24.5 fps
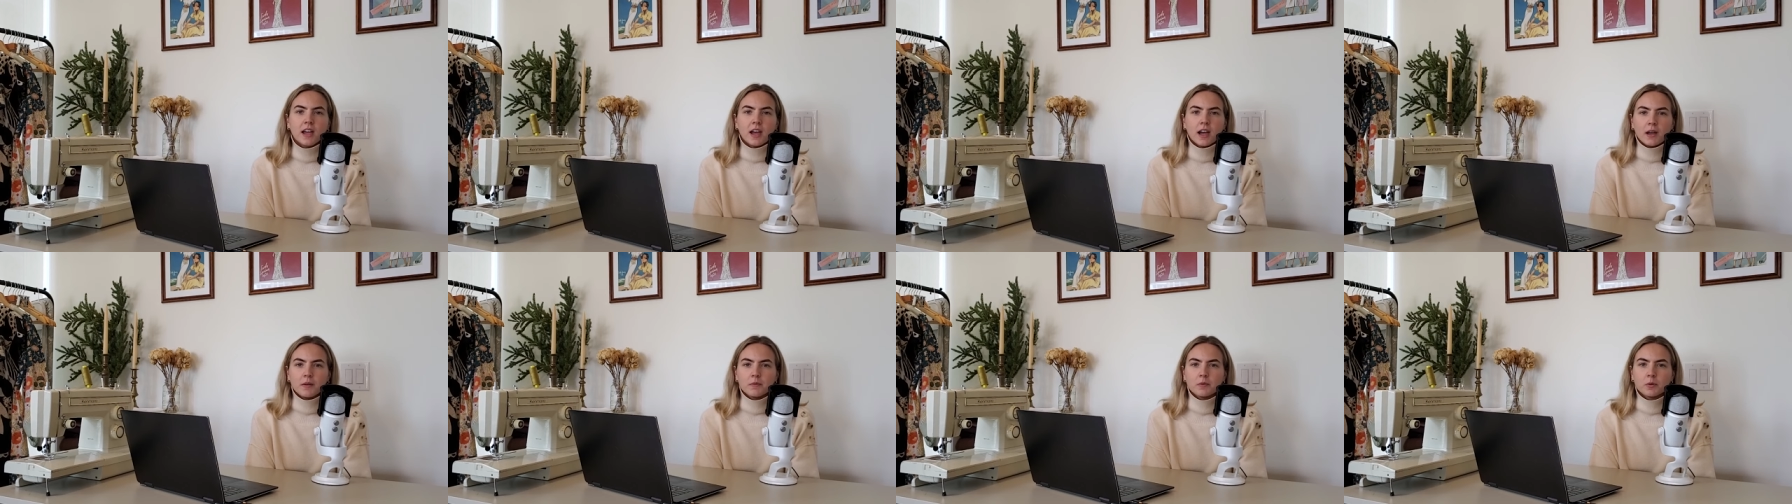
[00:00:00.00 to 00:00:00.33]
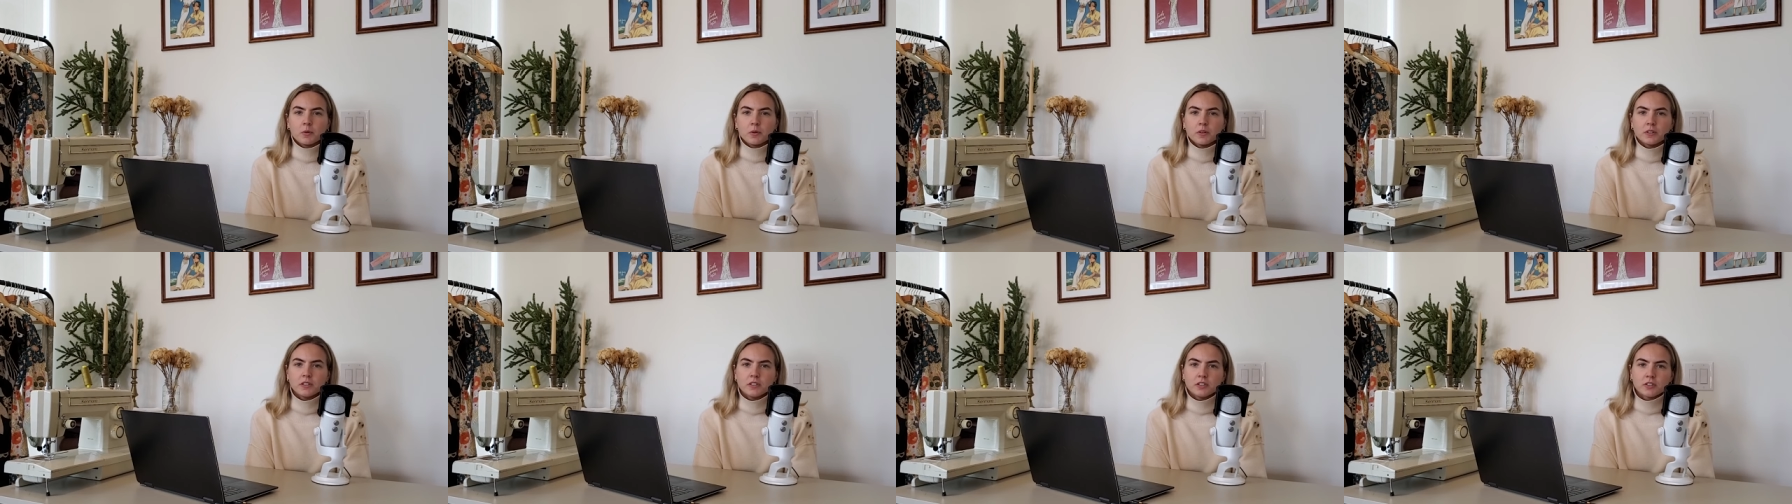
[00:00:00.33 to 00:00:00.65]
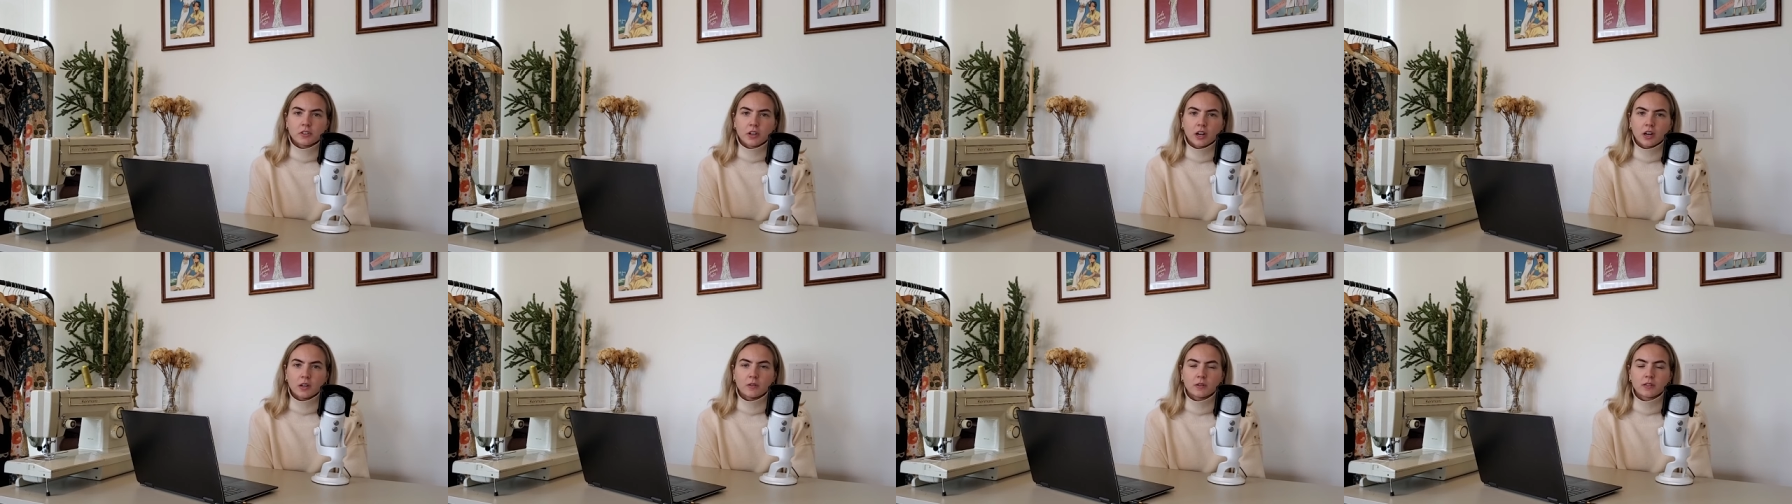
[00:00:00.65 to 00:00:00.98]
I'm going to
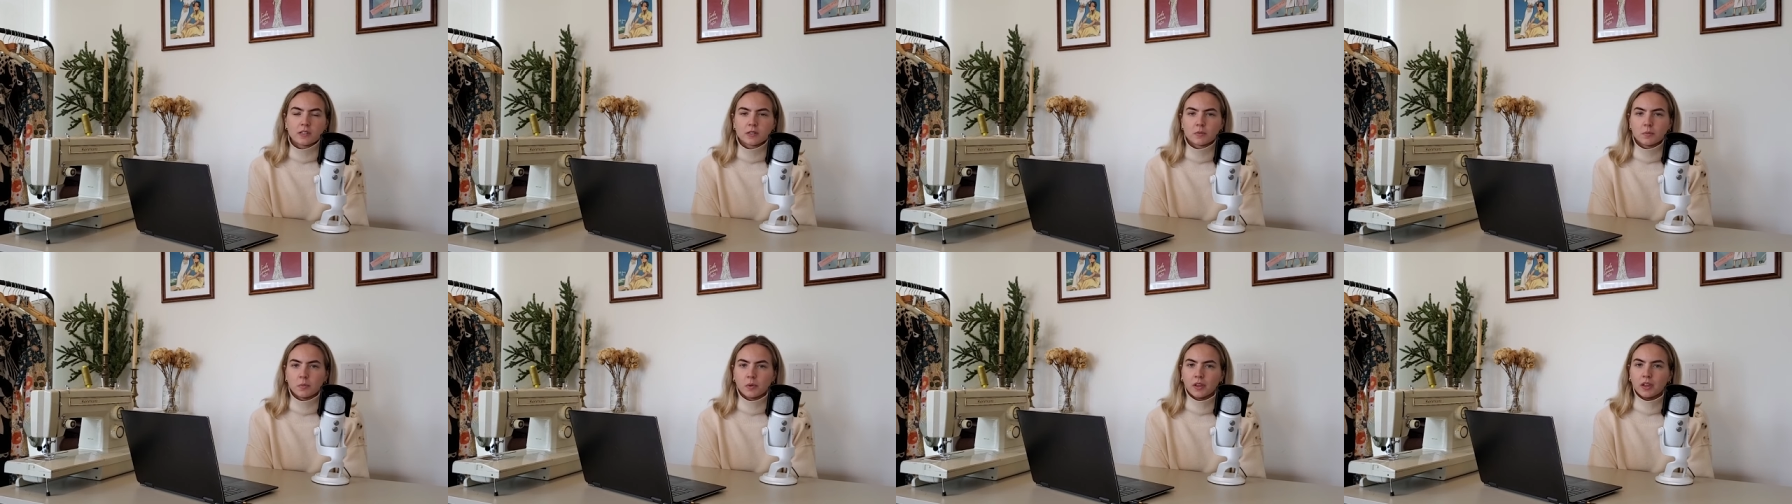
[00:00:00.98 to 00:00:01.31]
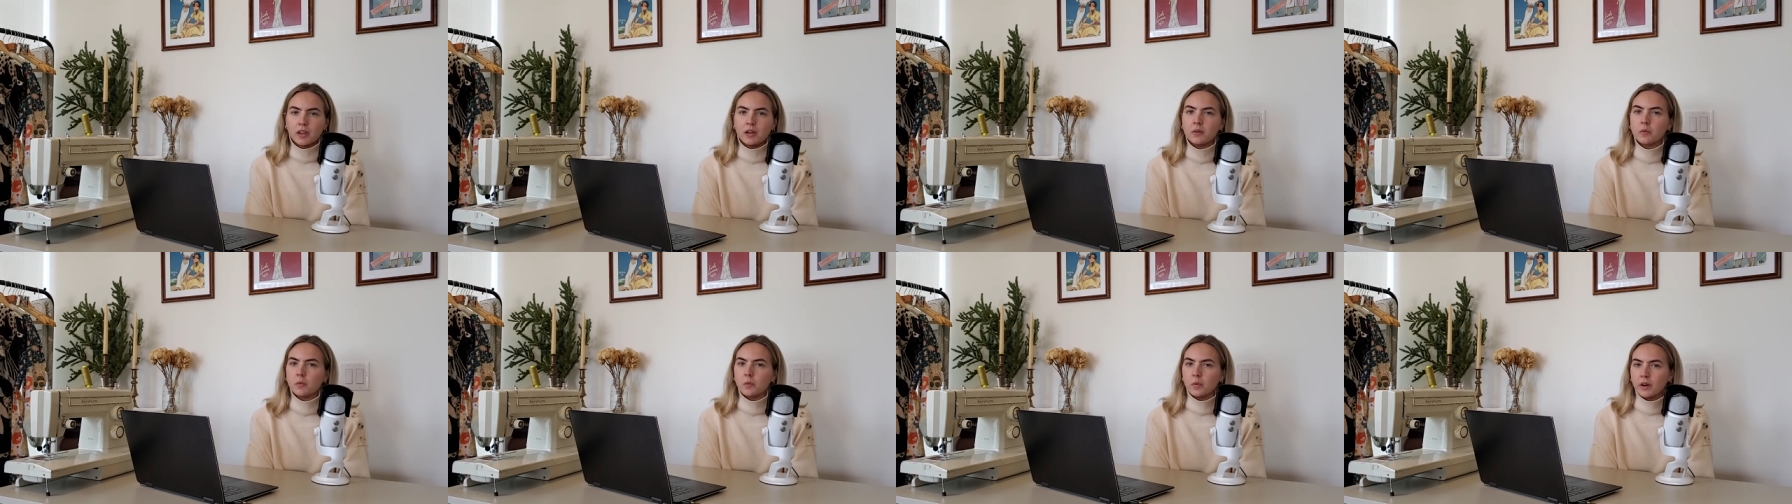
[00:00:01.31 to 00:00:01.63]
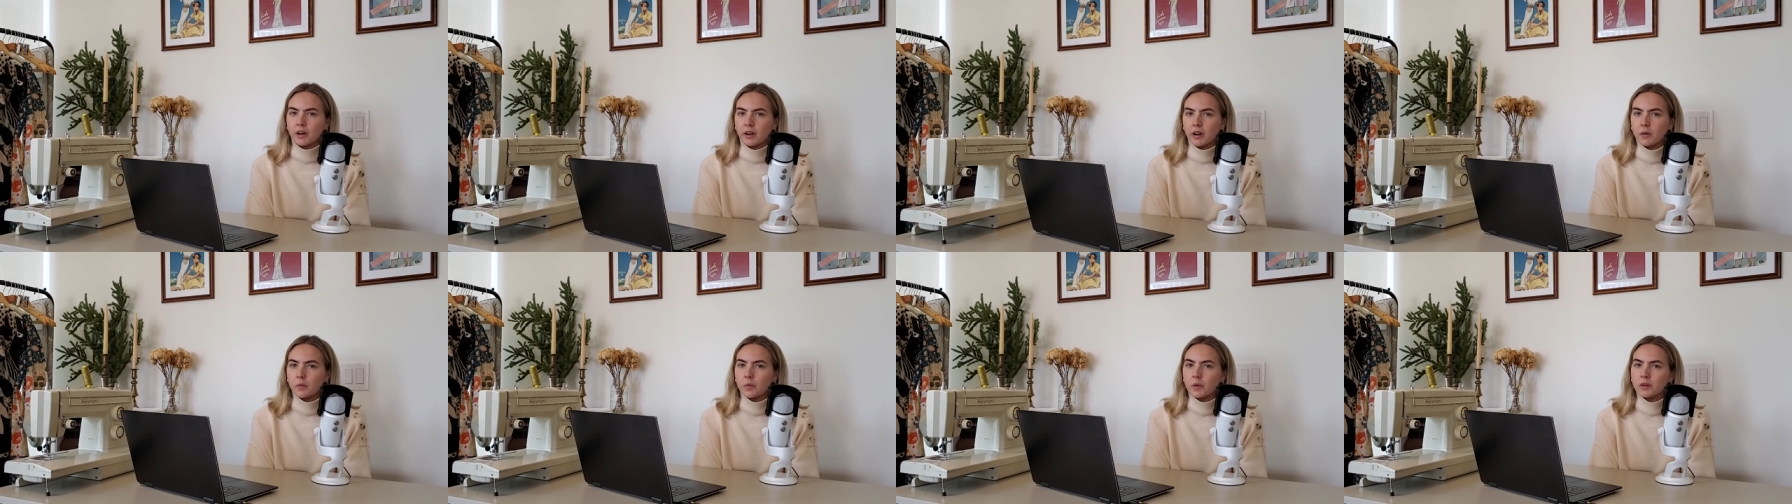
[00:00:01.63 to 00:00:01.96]
try to explain
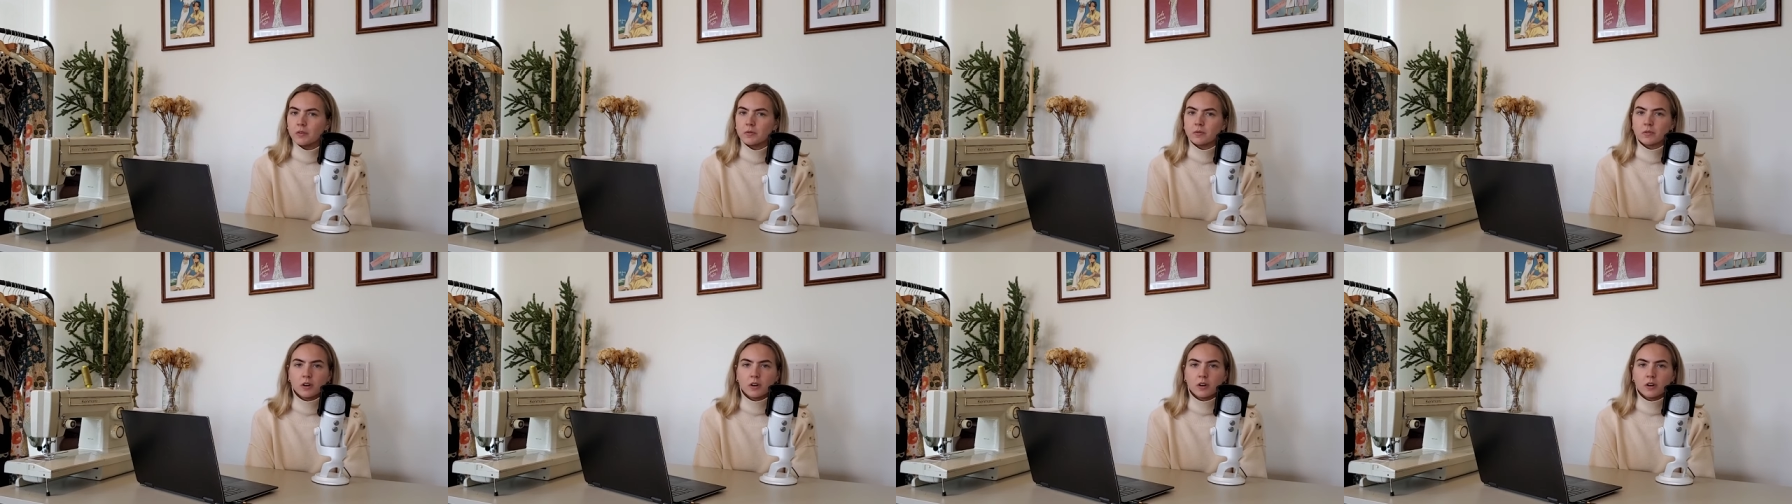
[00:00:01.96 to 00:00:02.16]
where I went